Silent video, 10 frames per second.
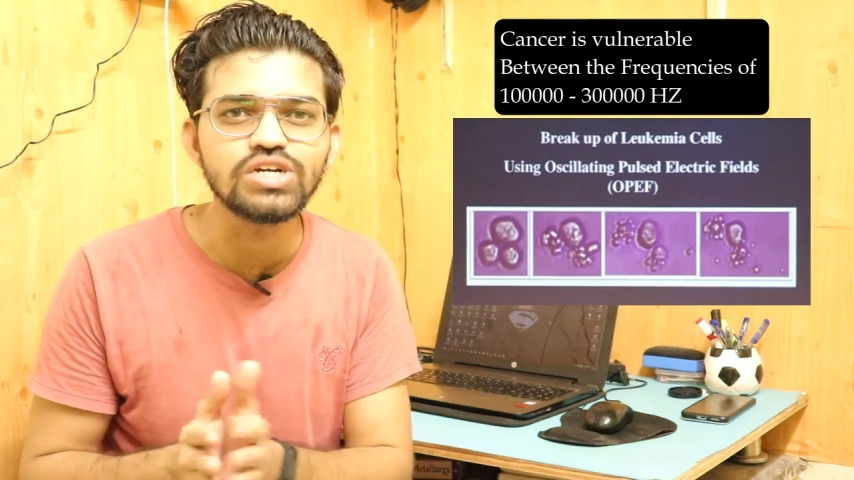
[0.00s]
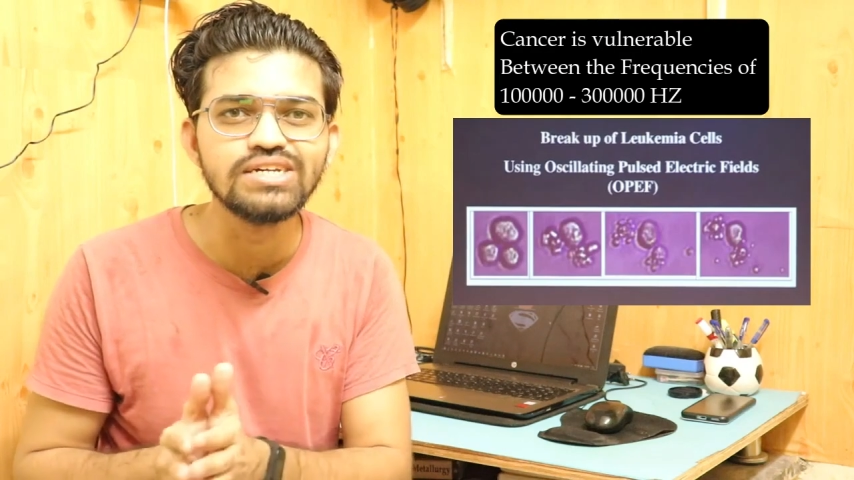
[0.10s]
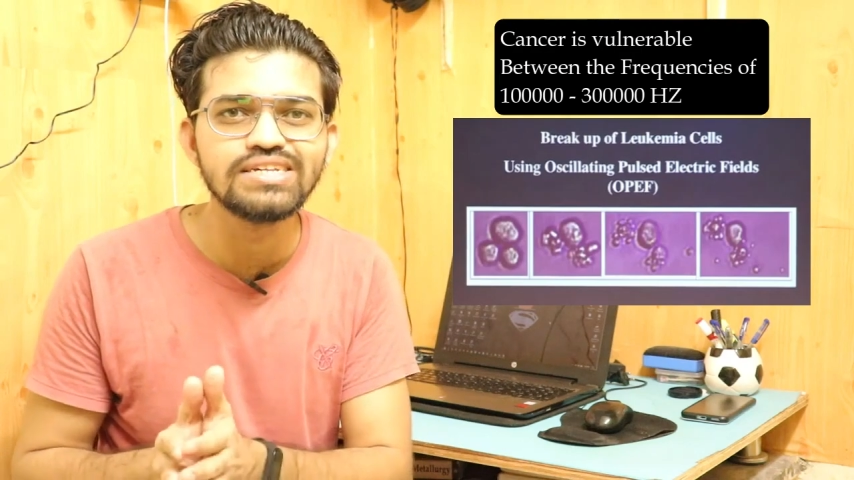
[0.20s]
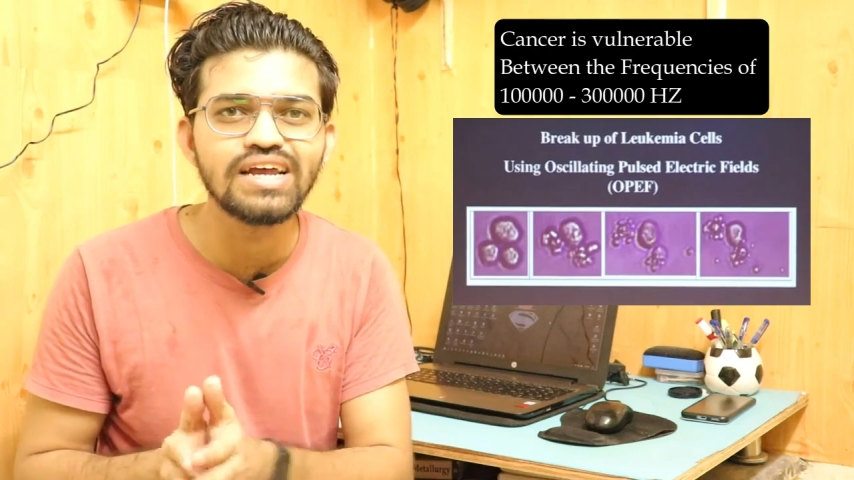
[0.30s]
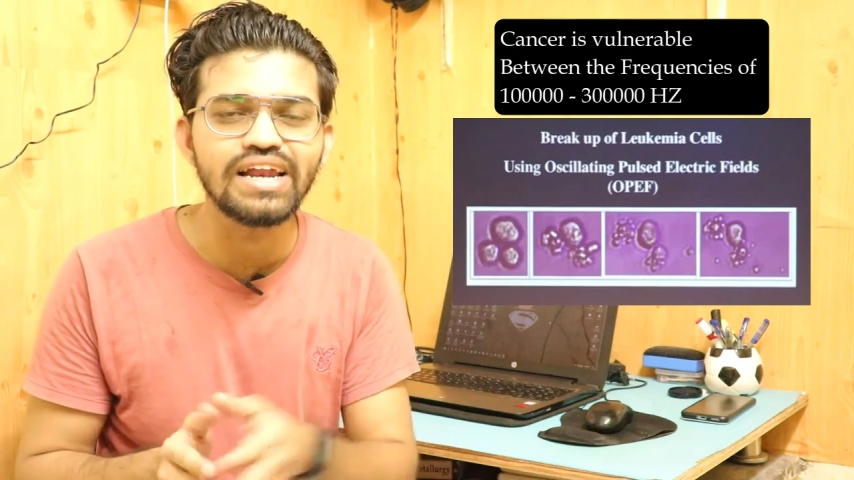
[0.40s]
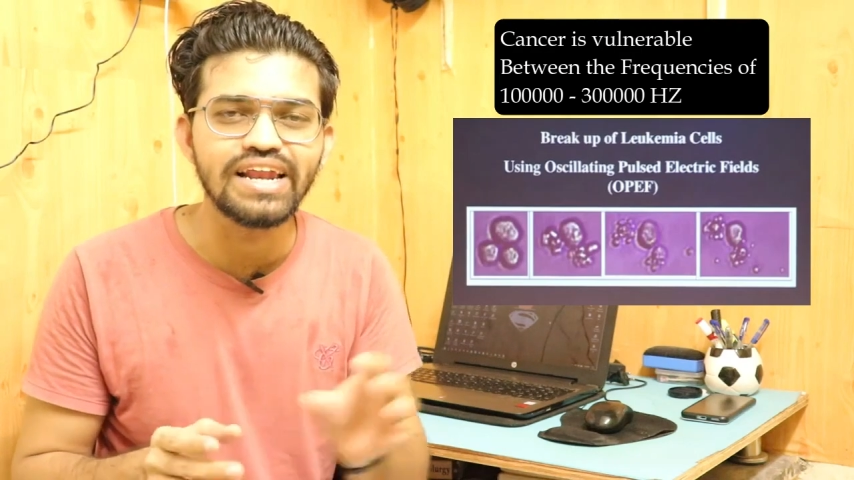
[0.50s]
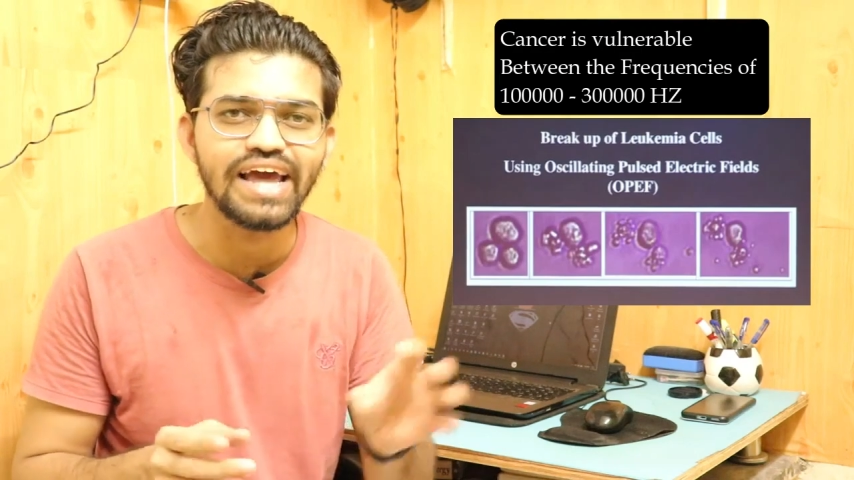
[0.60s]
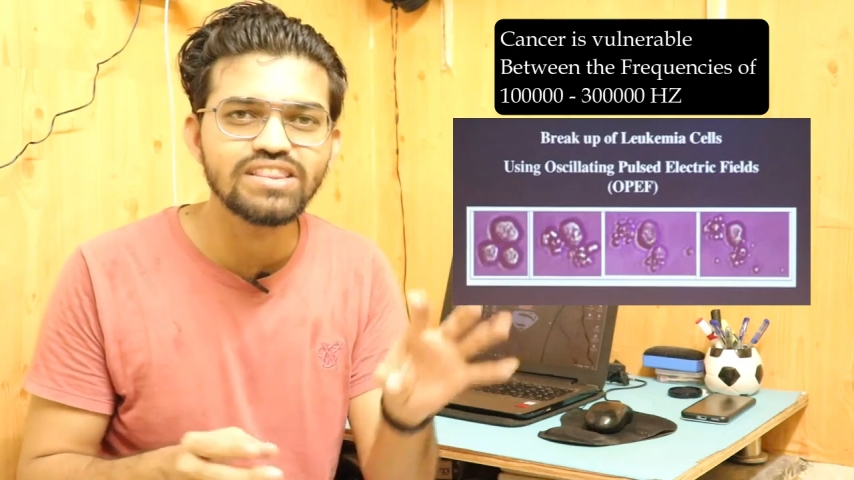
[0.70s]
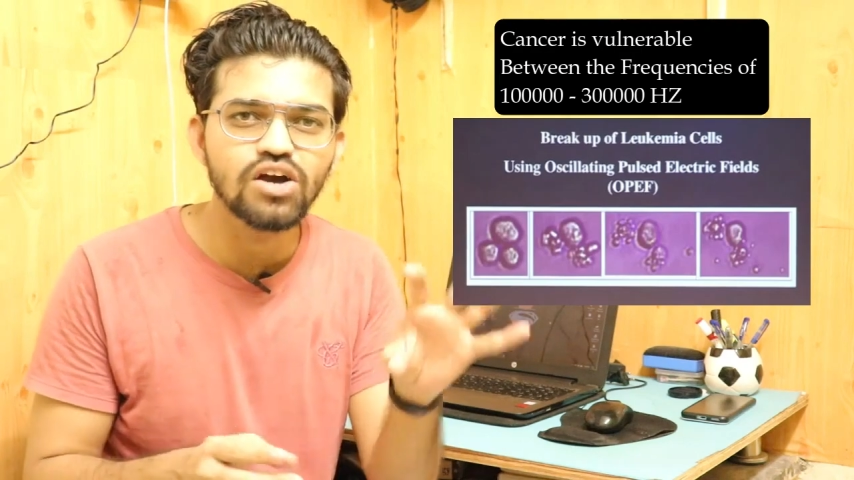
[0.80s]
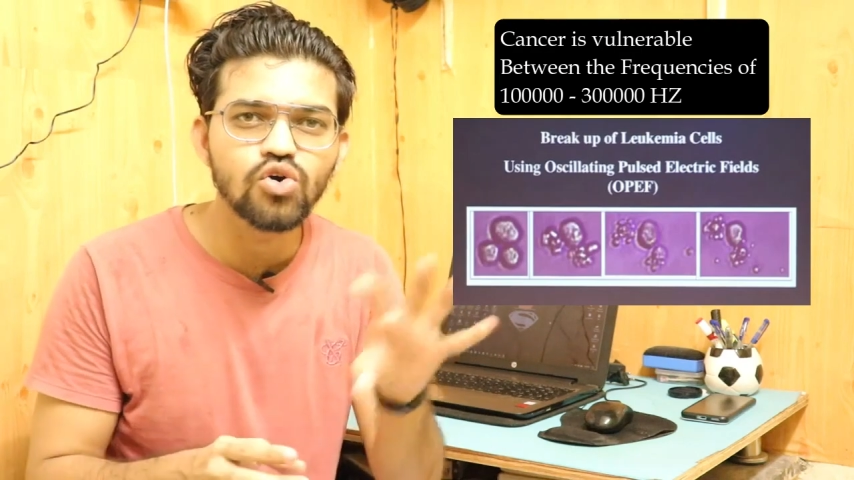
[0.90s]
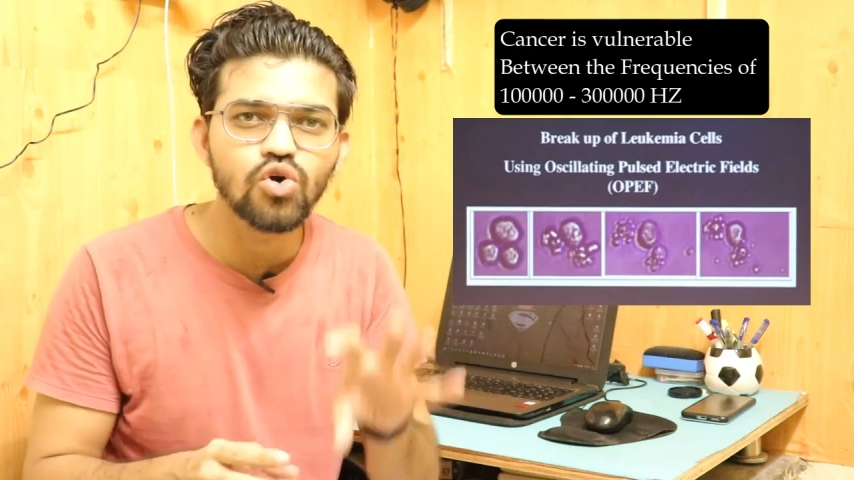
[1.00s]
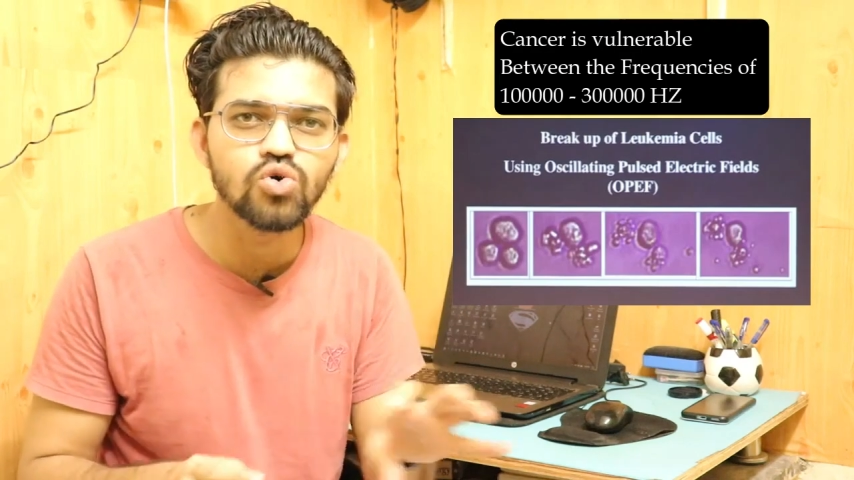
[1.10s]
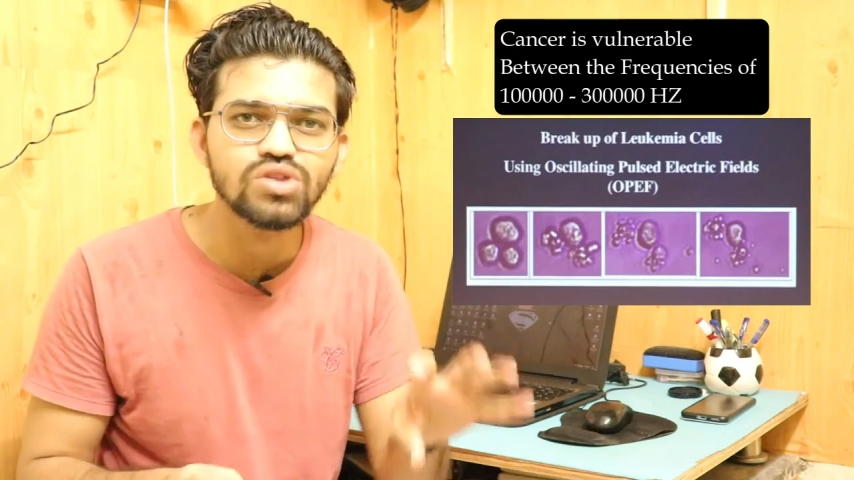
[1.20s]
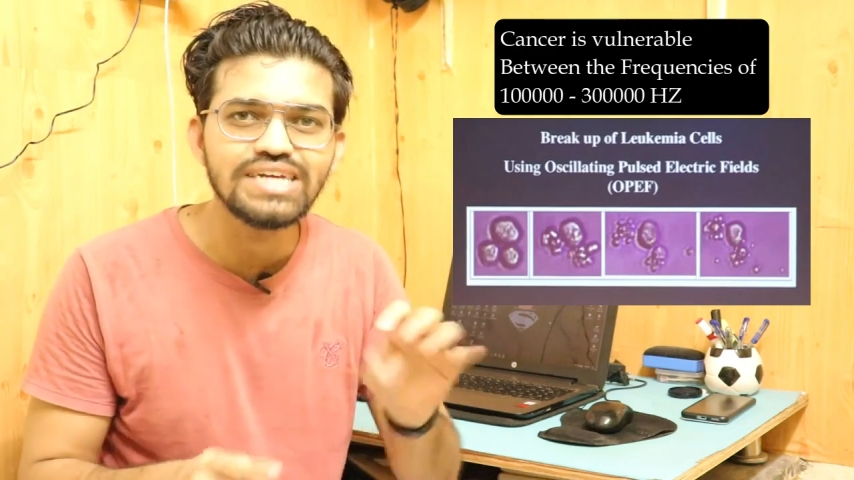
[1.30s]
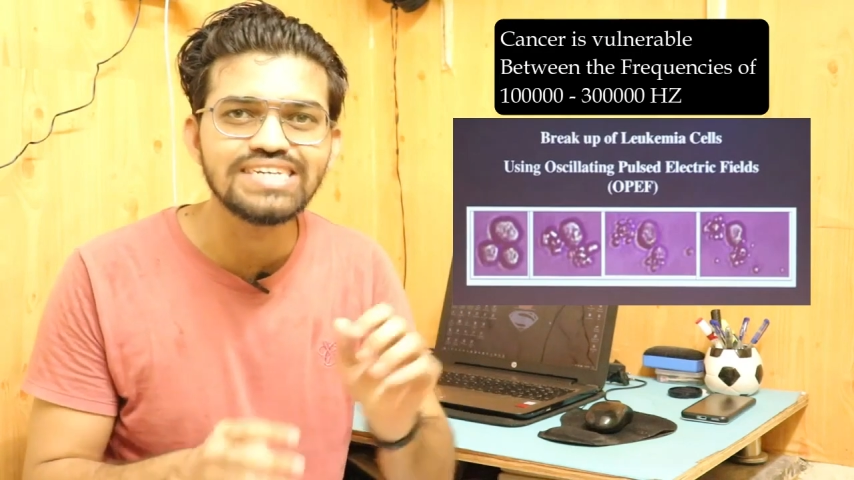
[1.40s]
easily like the
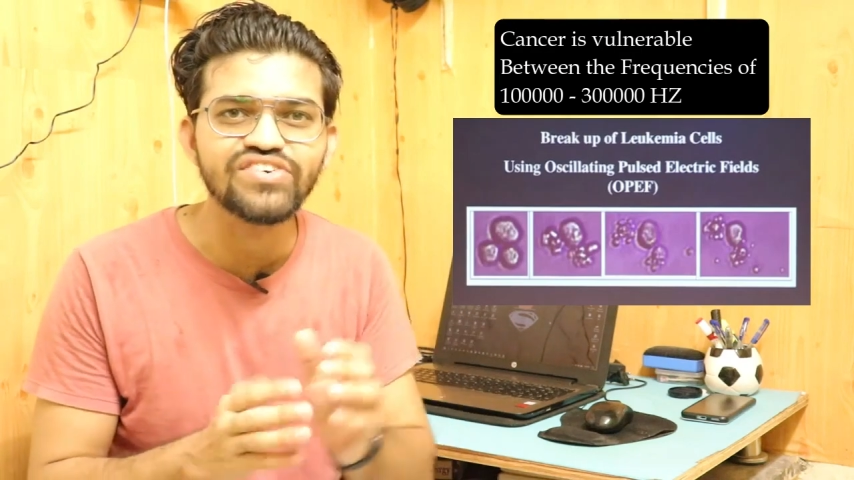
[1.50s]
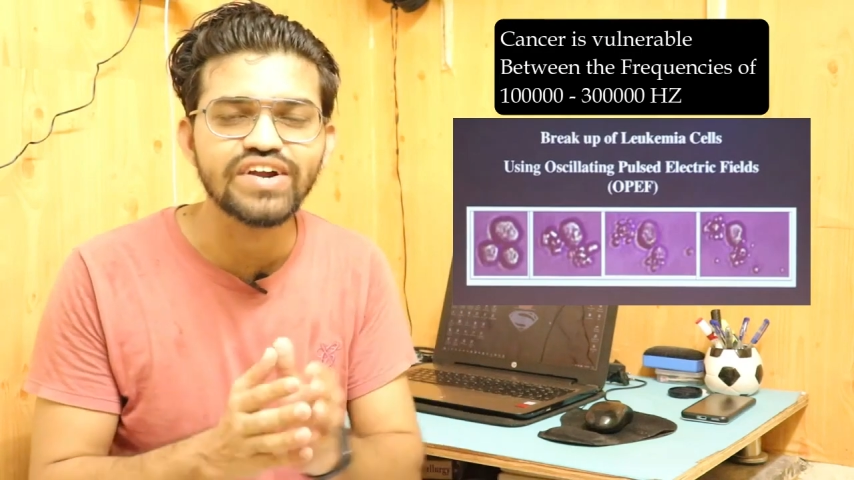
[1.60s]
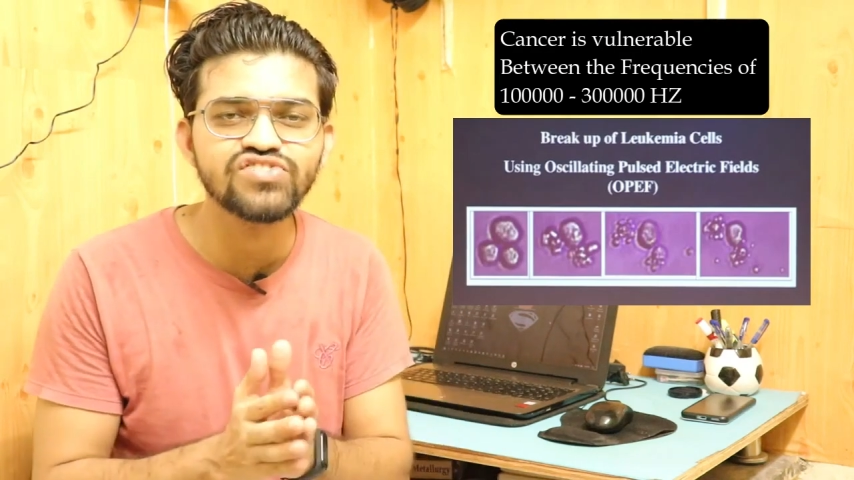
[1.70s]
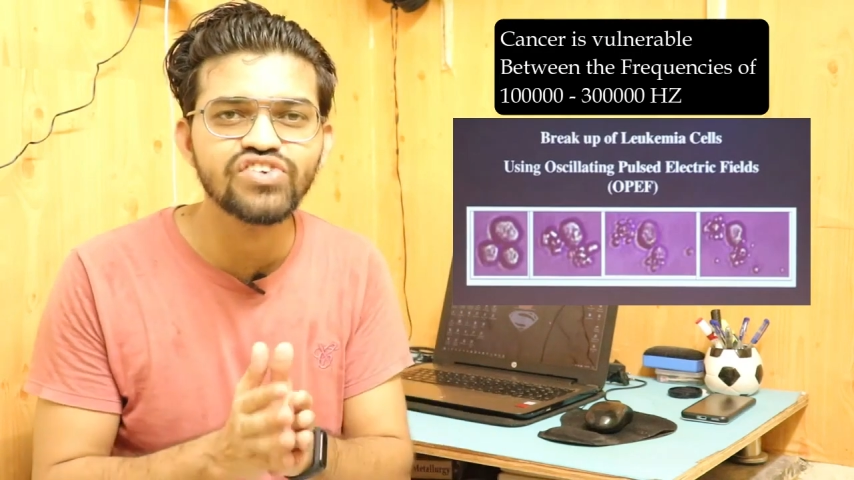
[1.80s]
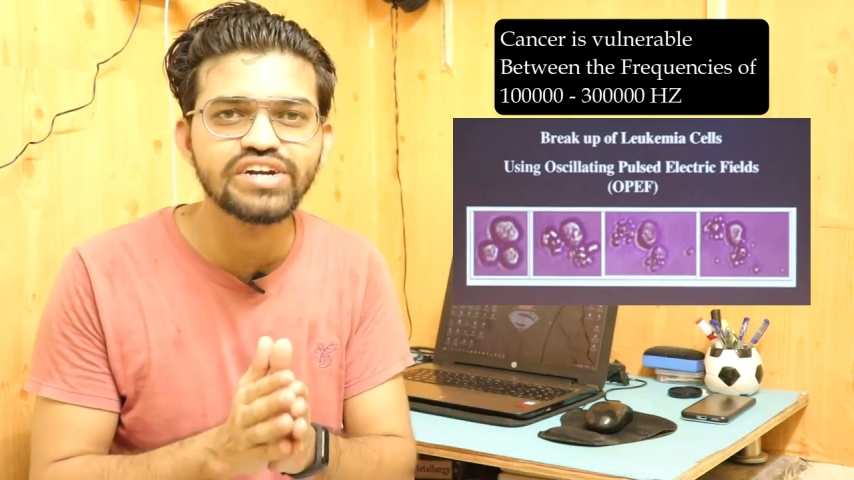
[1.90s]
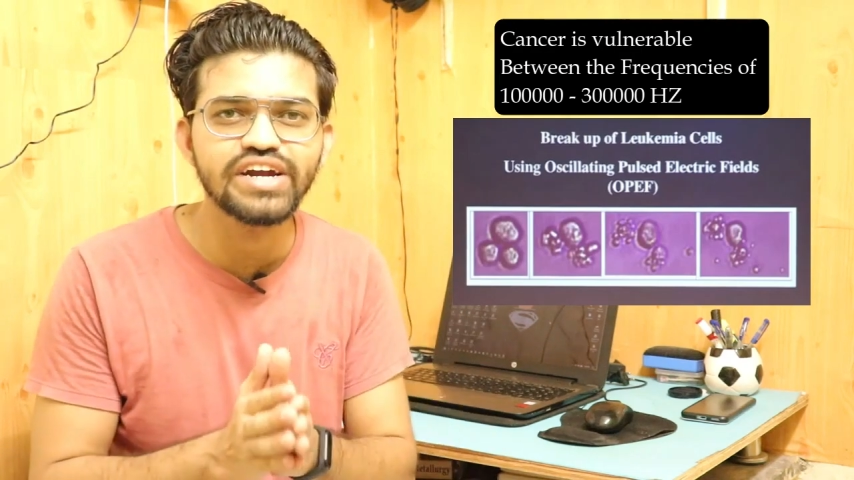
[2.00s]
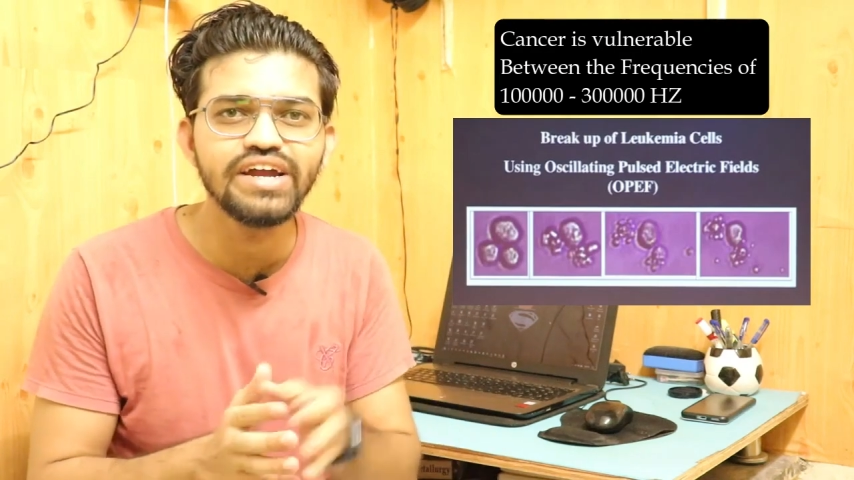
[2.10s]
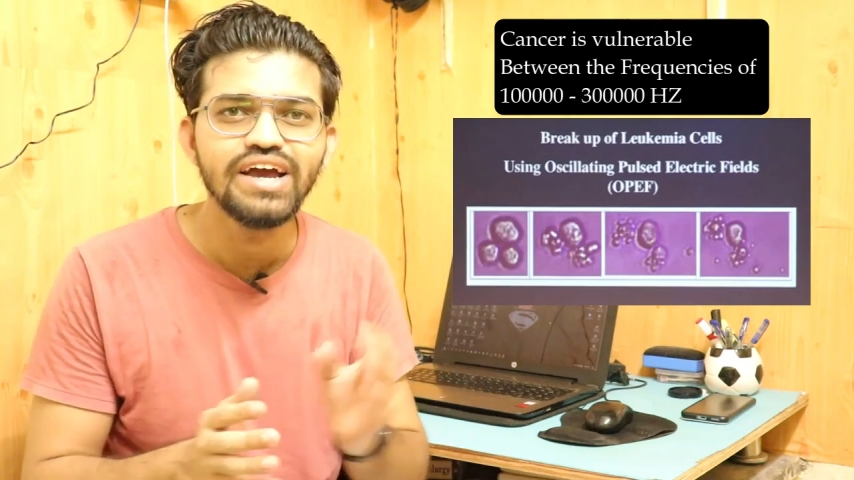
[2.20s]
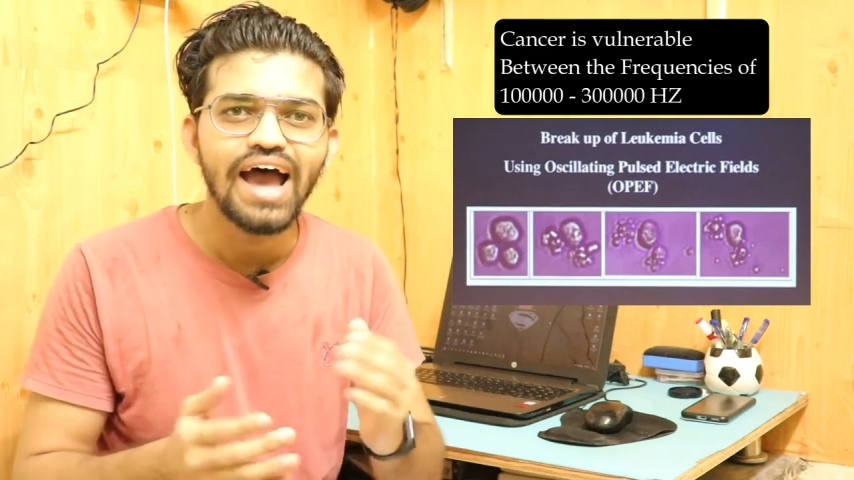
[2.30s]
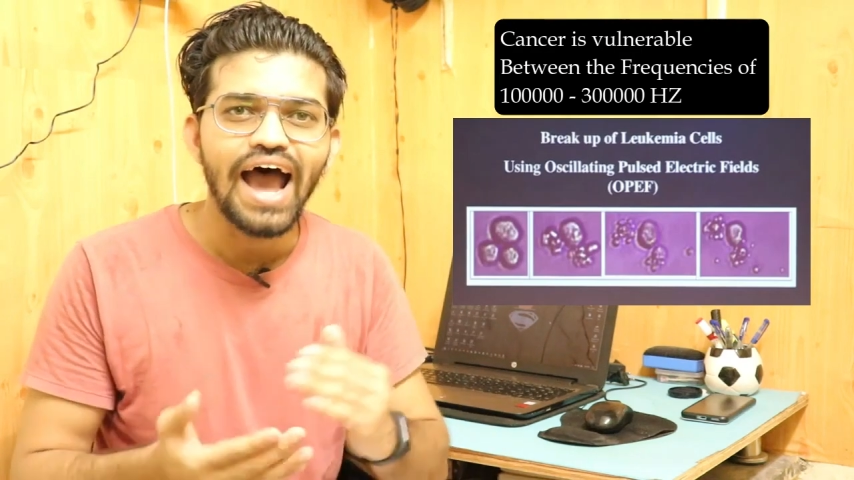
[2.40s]
growth is restricted